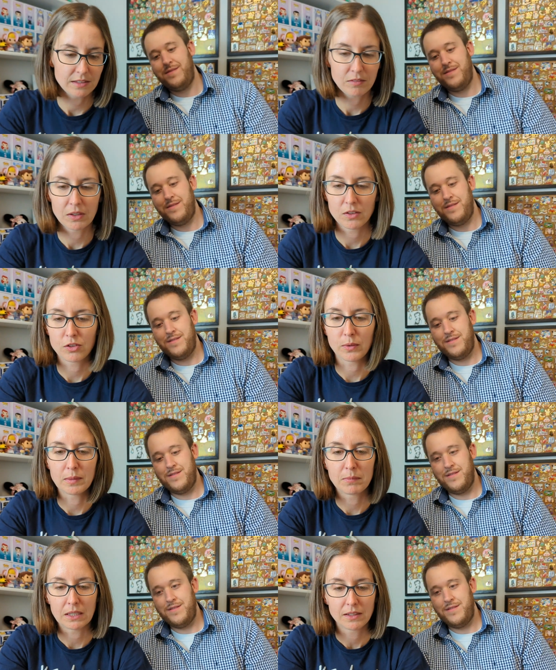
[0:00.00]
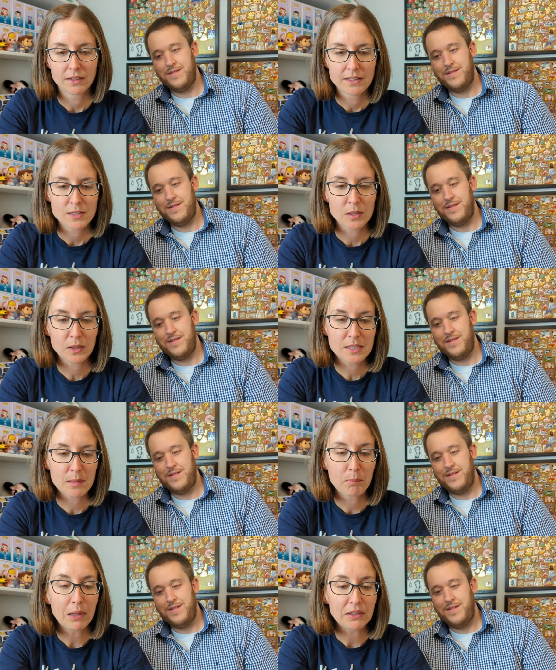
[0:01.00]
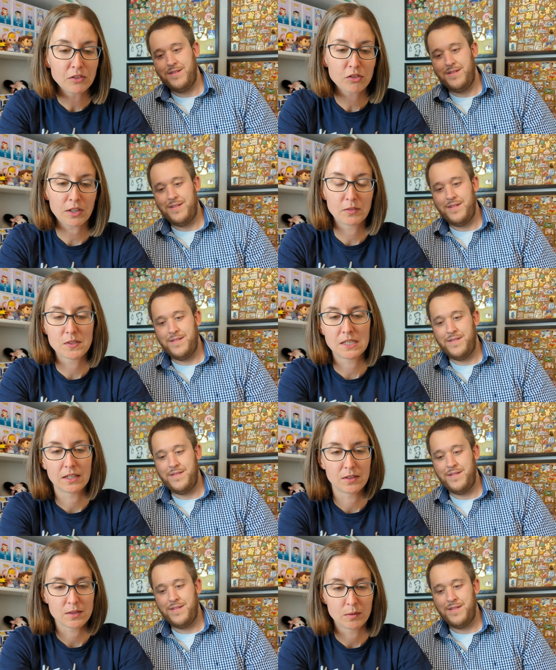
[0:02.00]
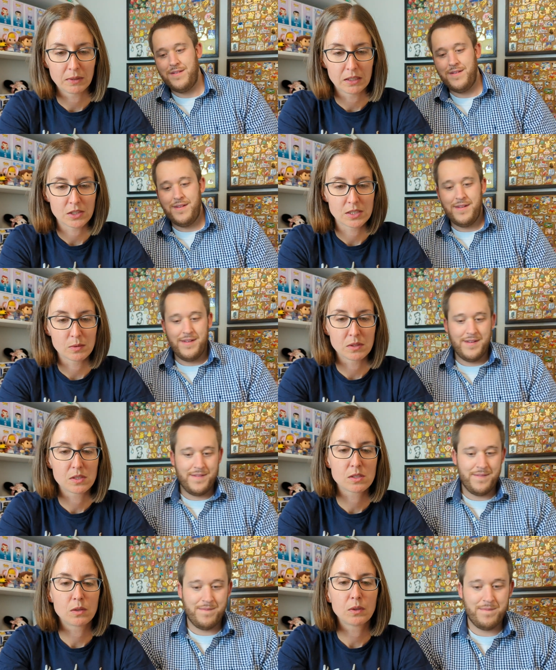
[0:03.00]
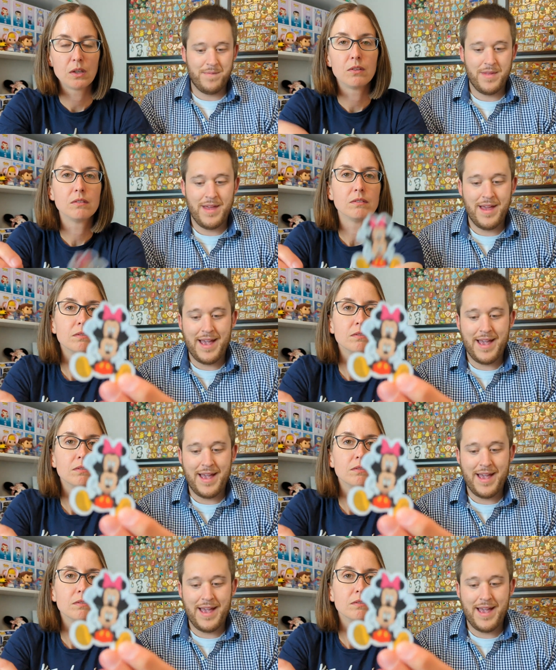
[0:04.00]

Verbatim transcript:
Speaker 1: not even good showing, but so there is a bunch of stickers. Oh my gosh, this one's so cute.